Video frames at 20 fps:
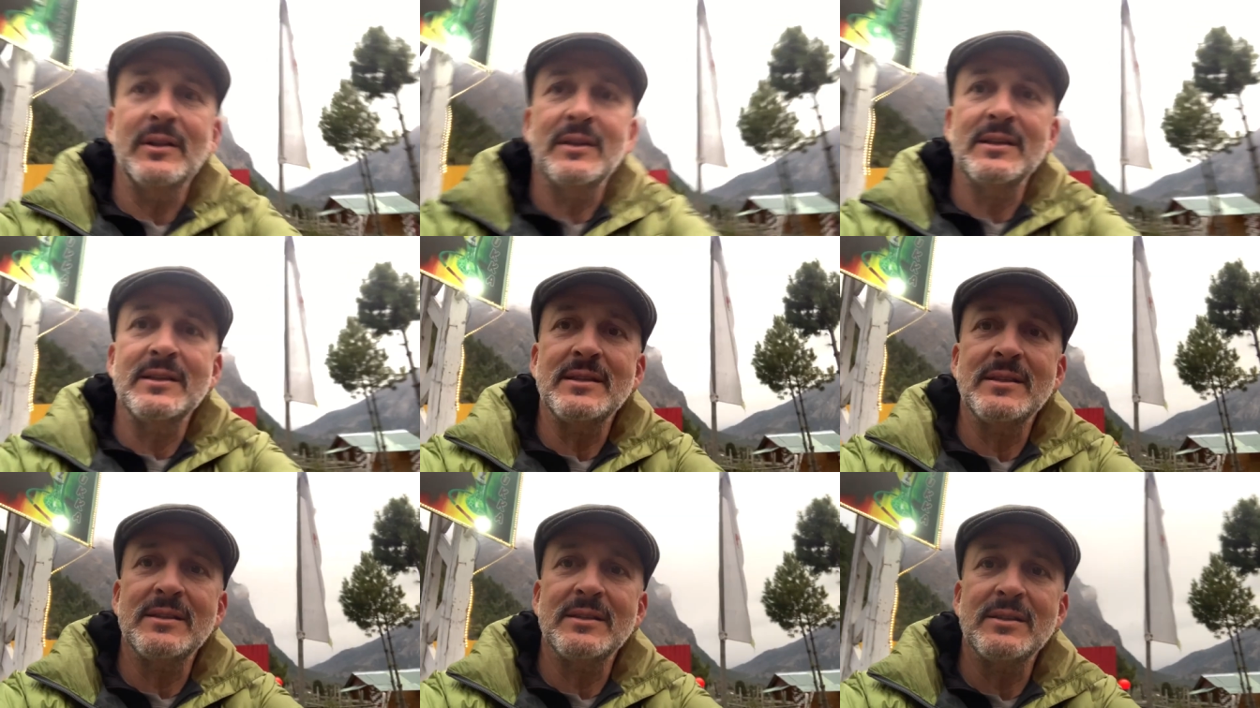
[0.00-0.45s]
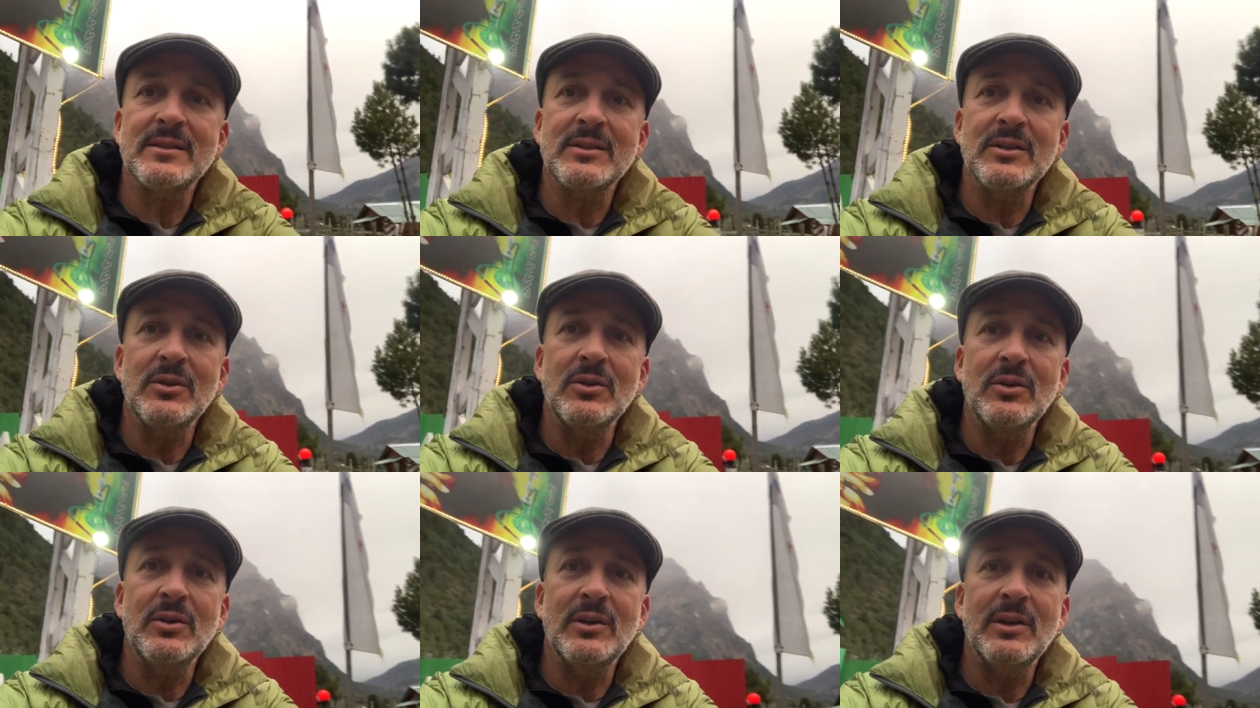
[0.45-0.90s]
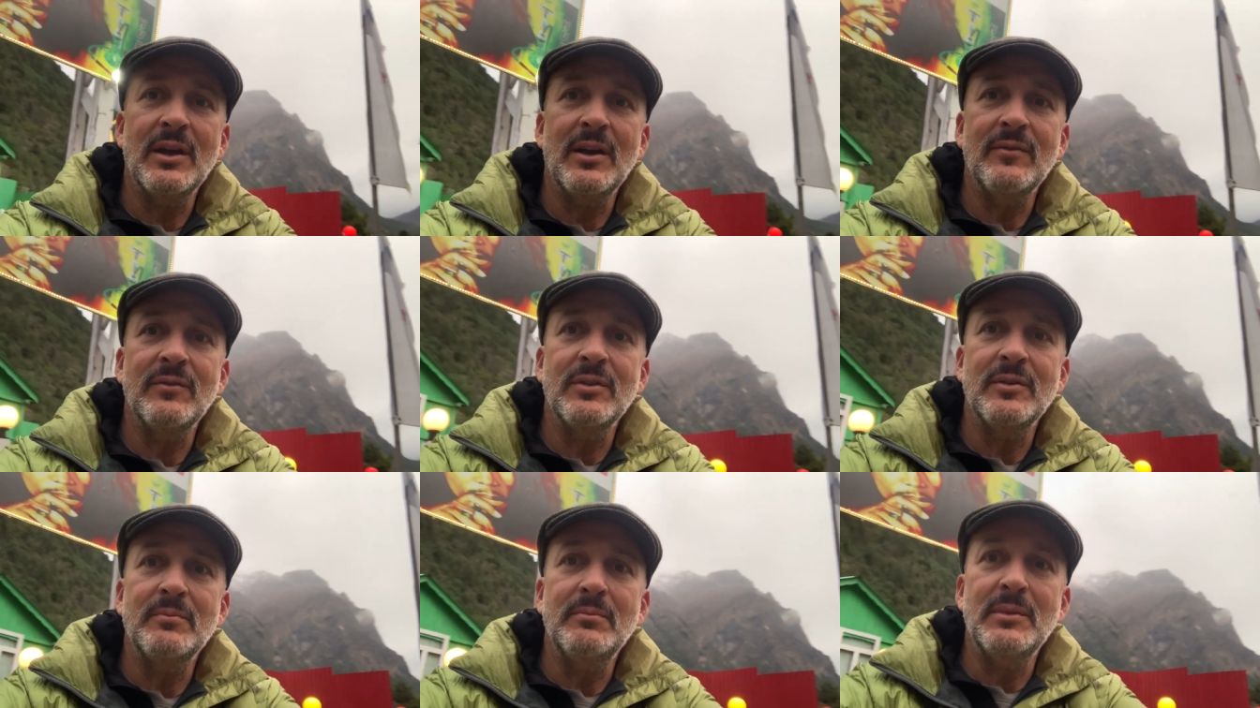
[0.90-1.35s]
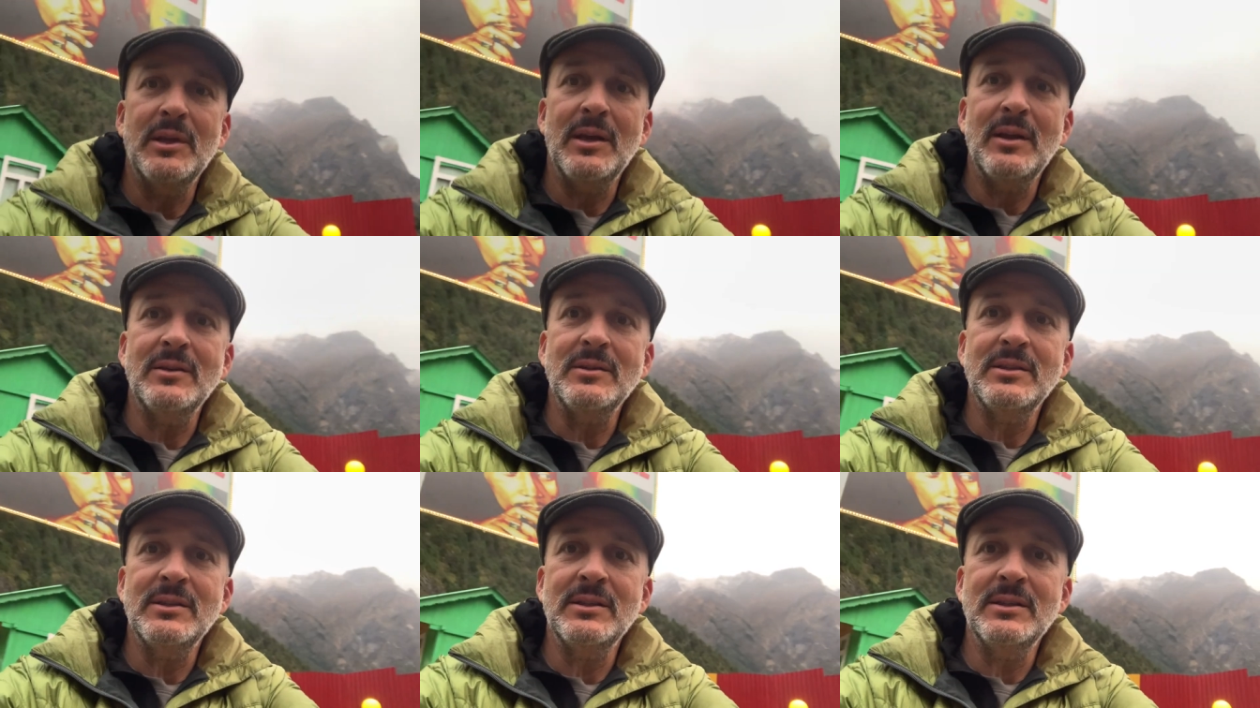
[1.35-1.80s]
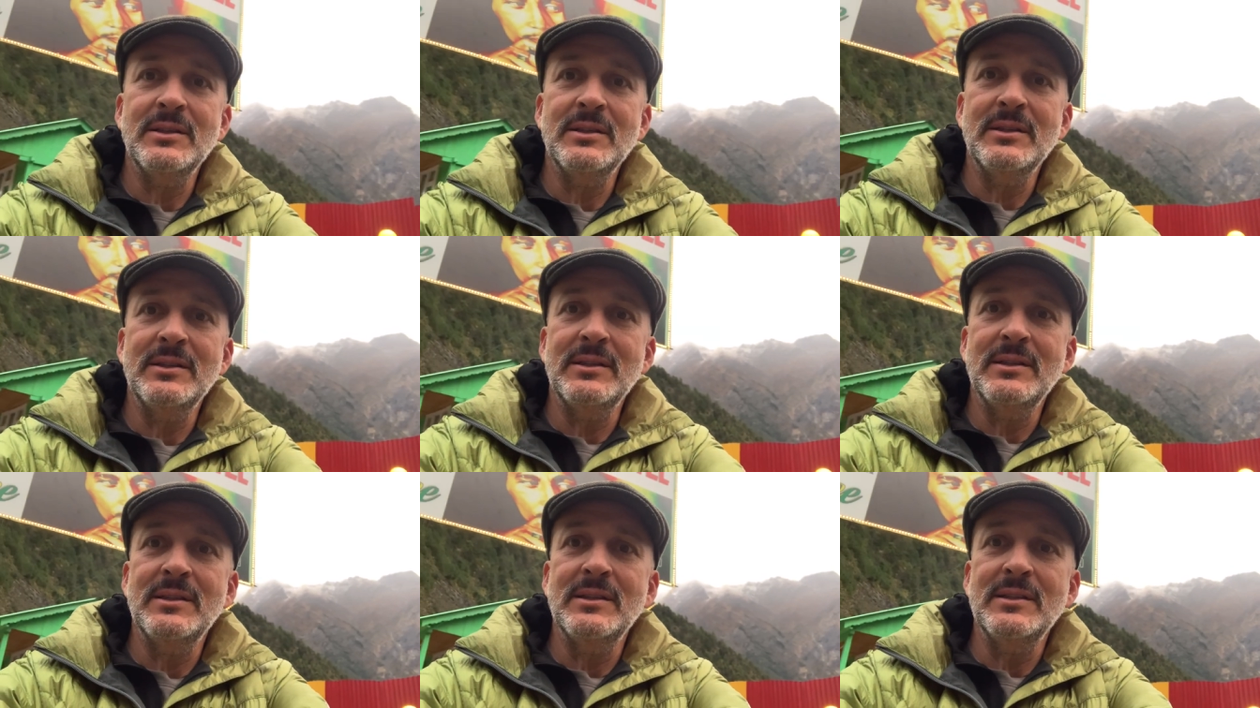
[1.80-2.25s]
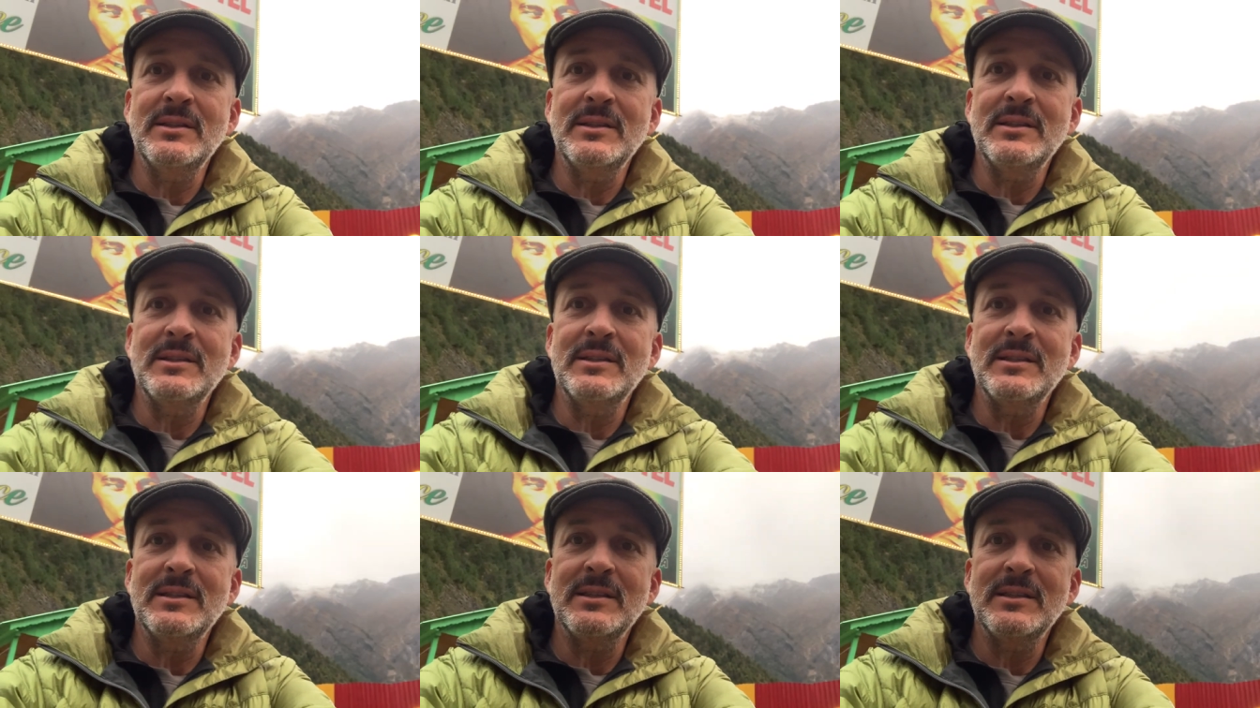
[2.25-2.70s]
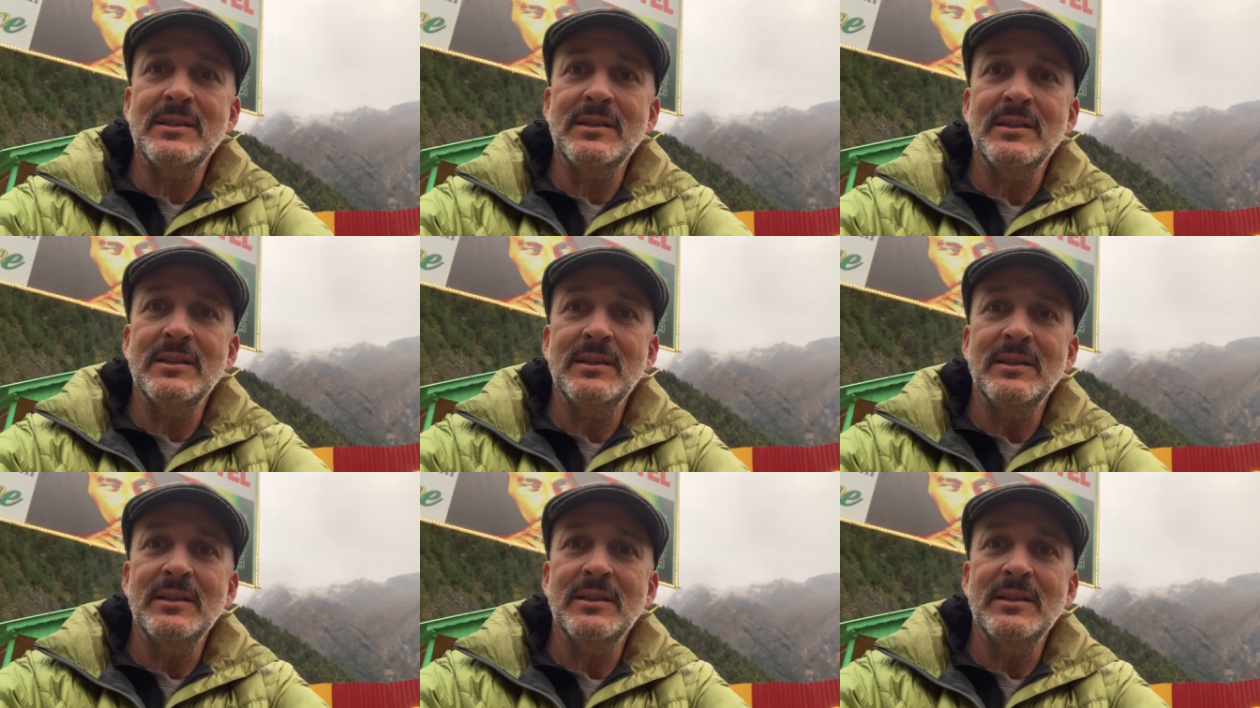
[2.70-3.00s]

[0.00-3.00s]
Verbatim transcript: there's snow-covered mountains.